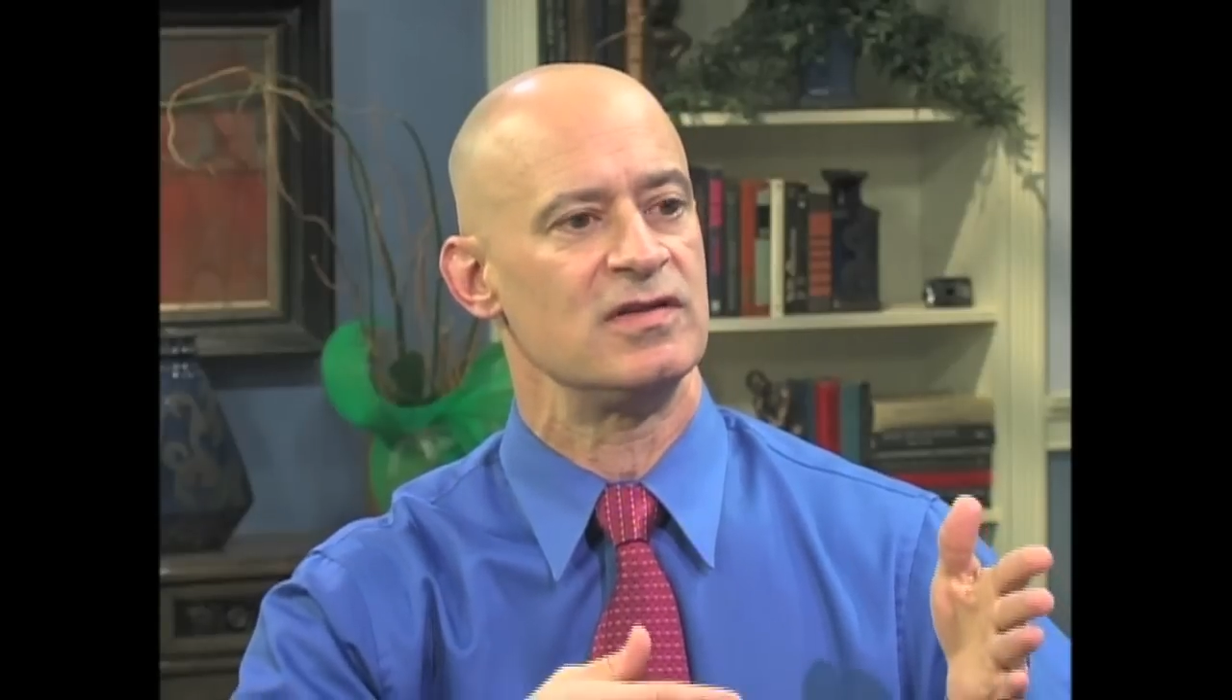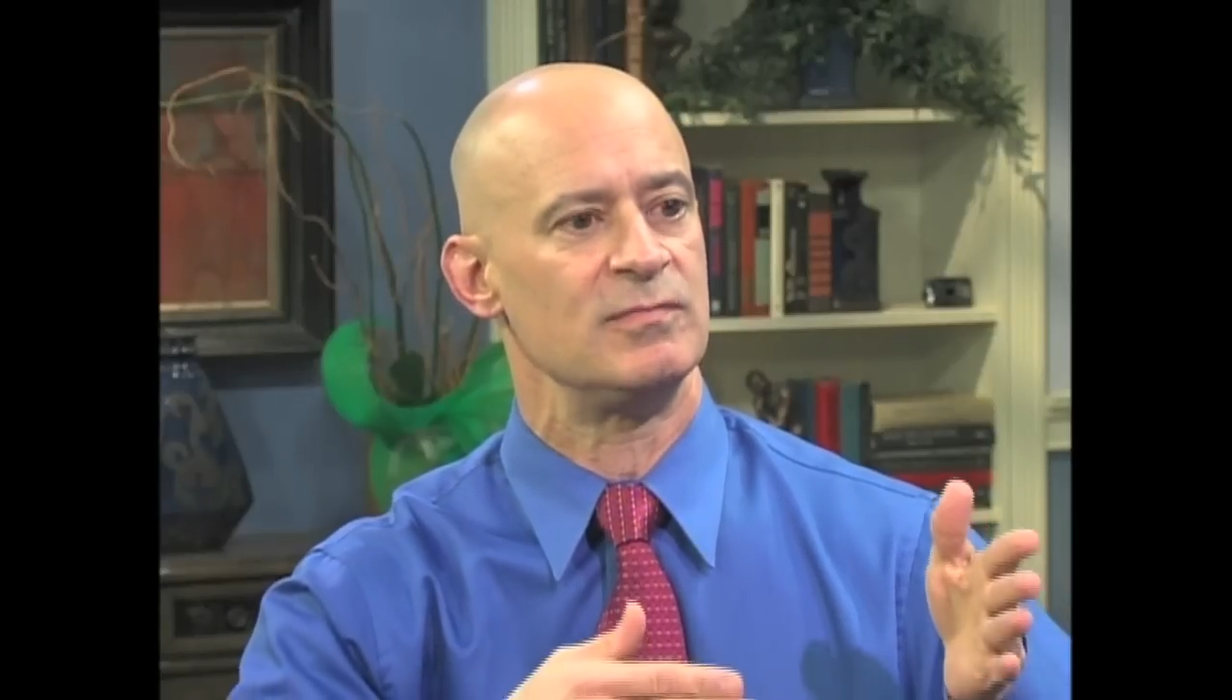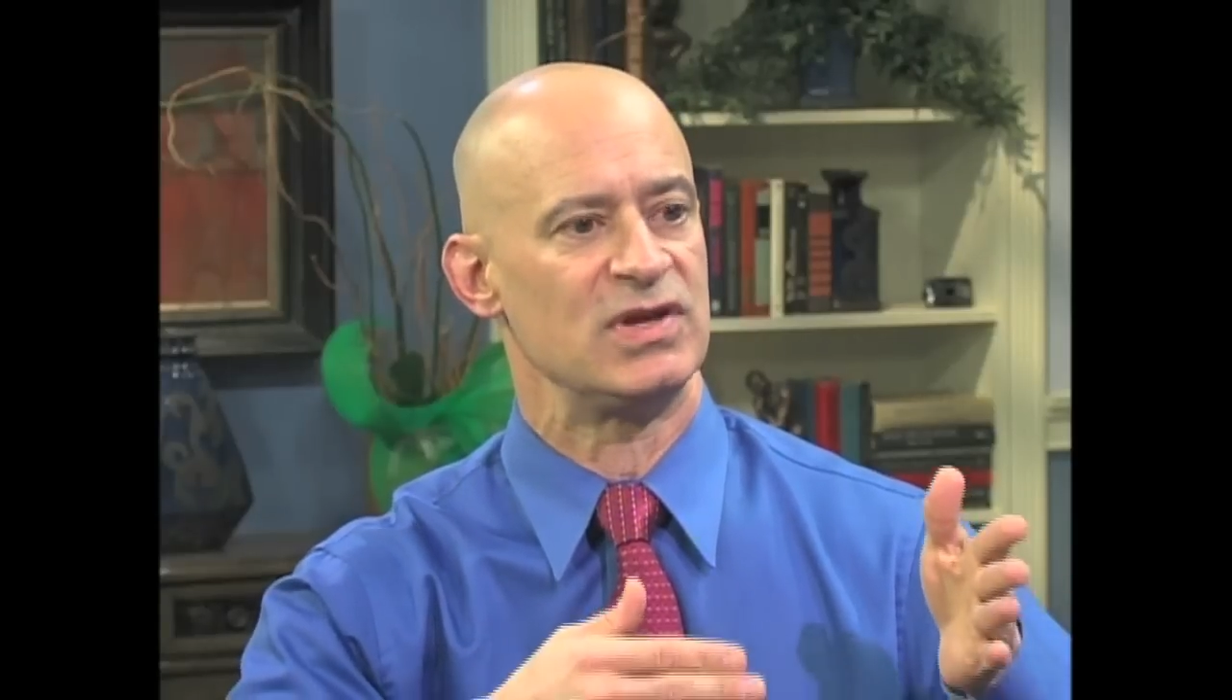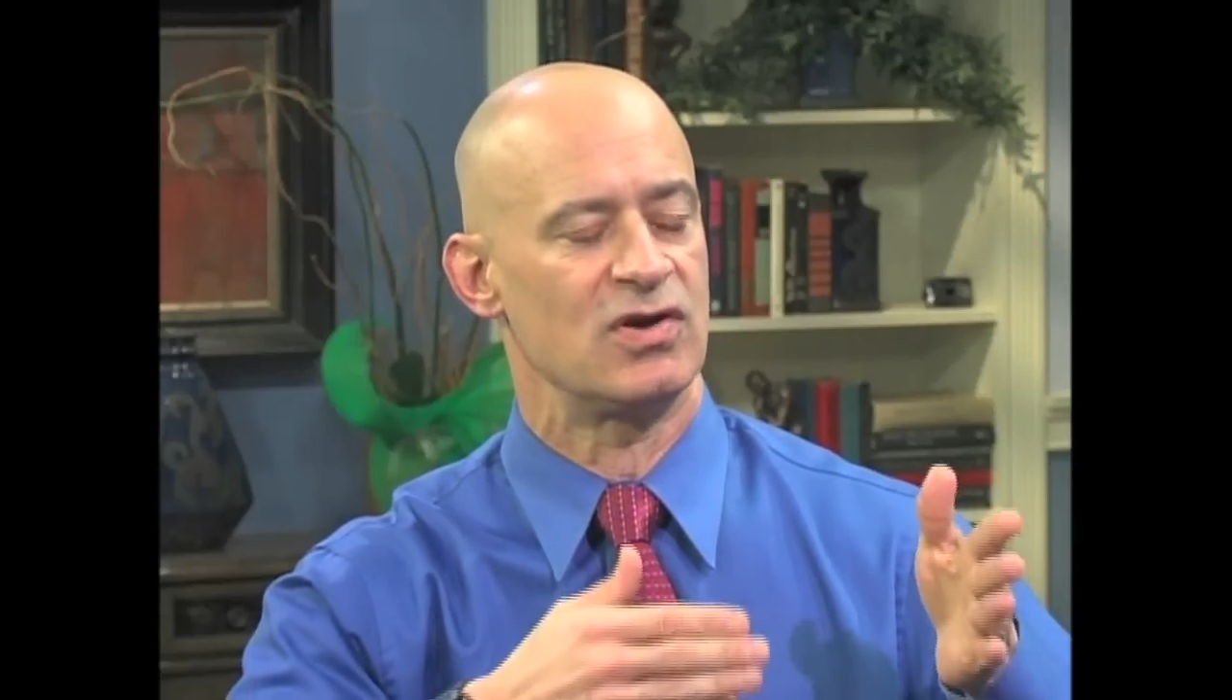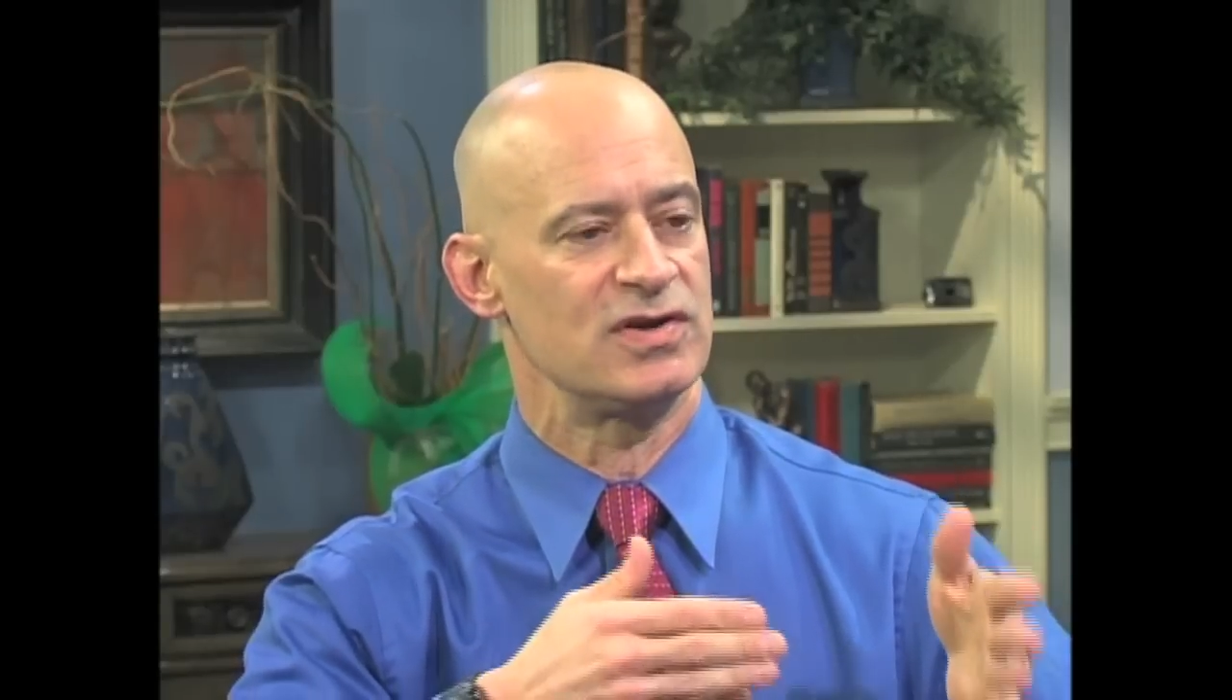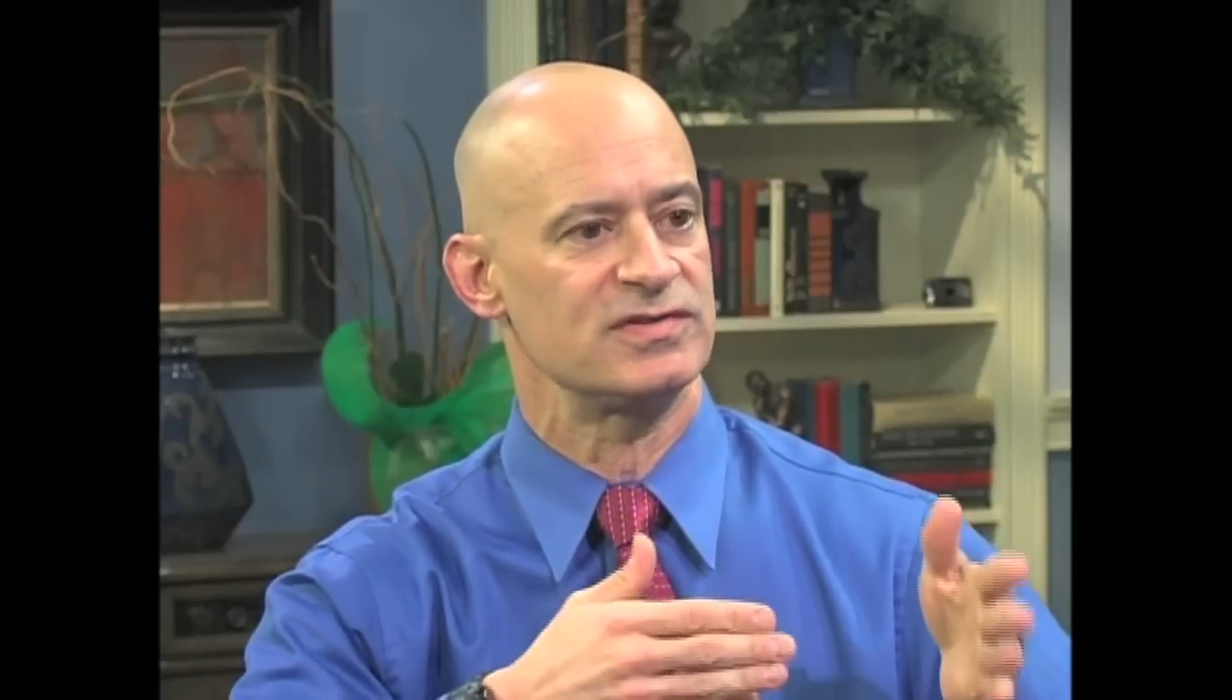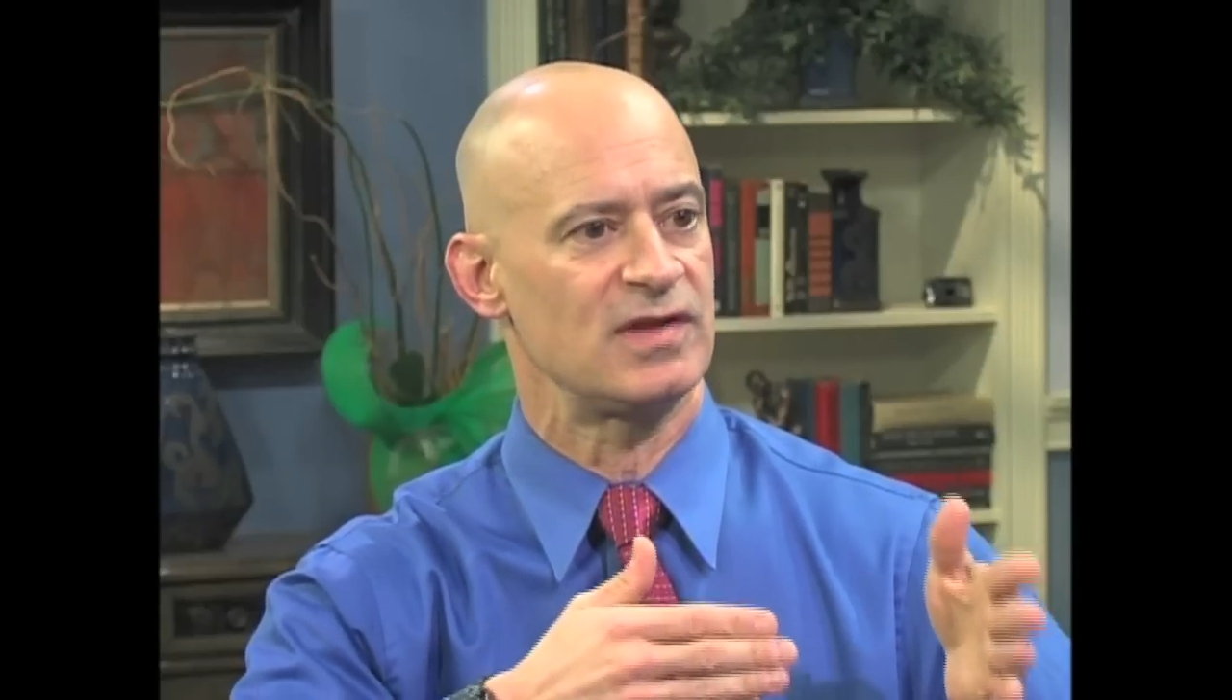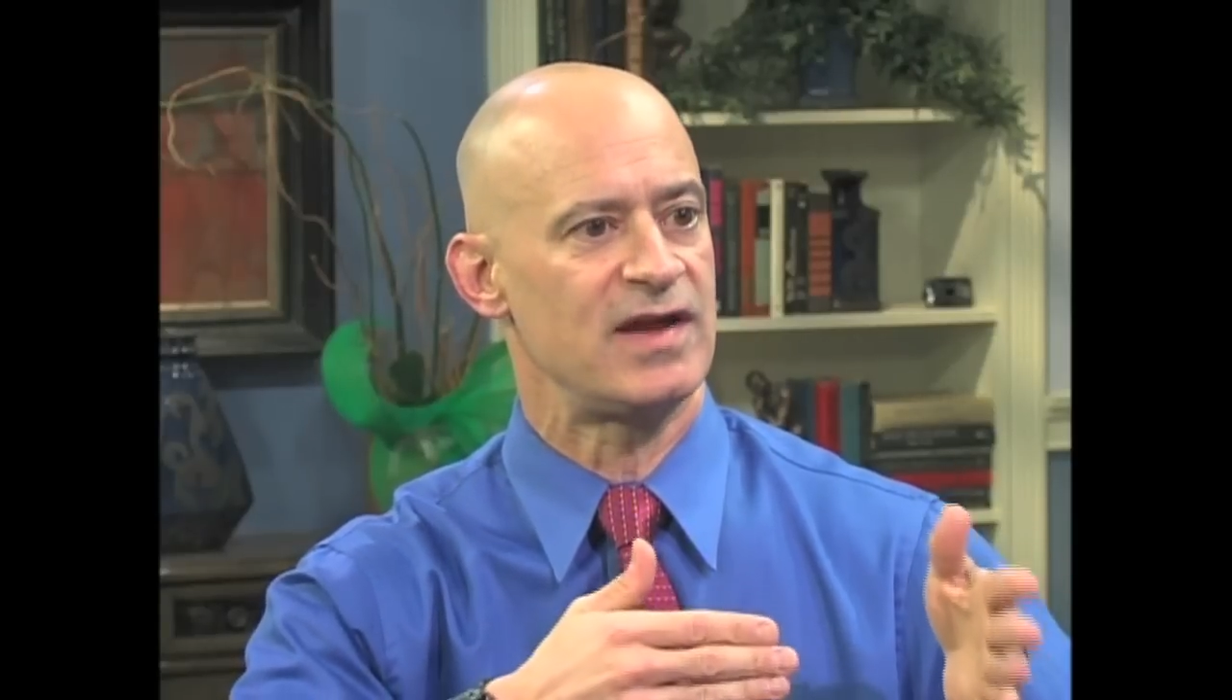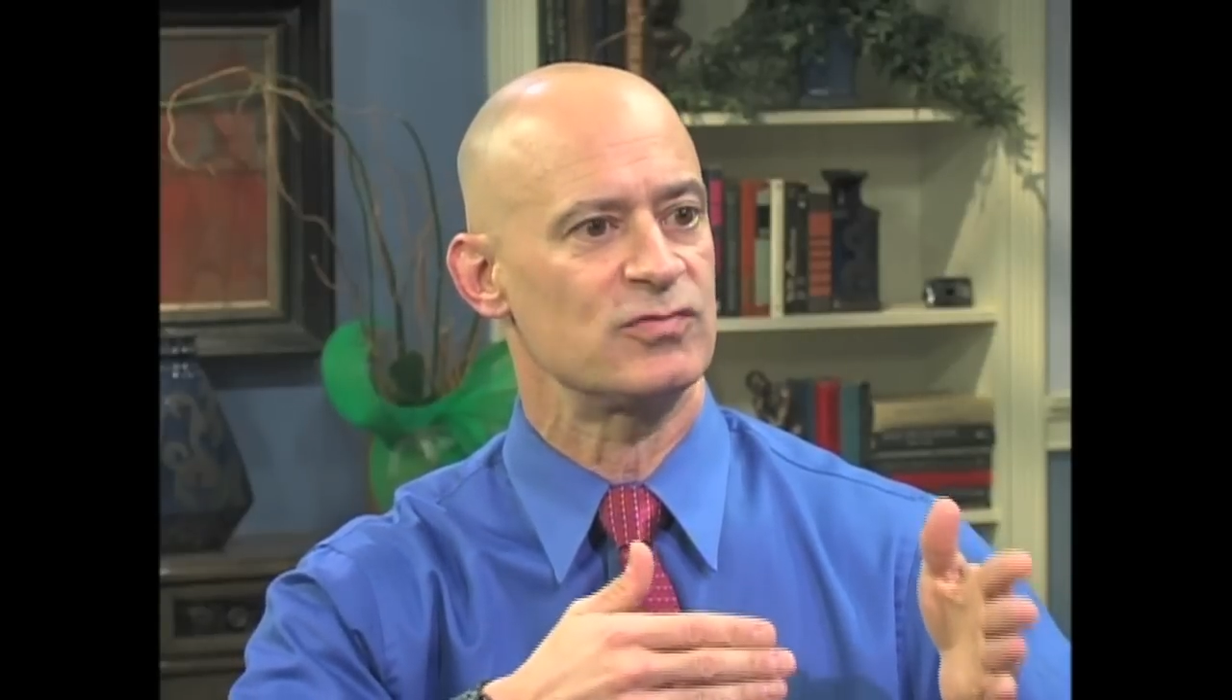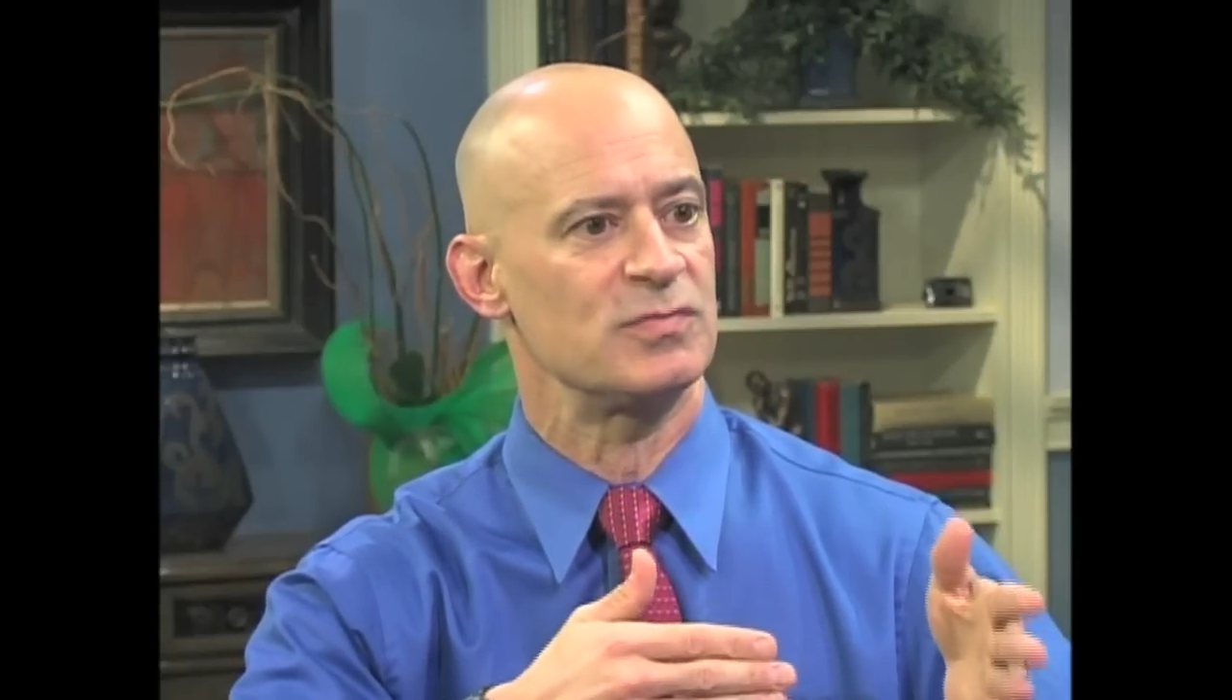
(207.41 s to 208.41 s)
the eyes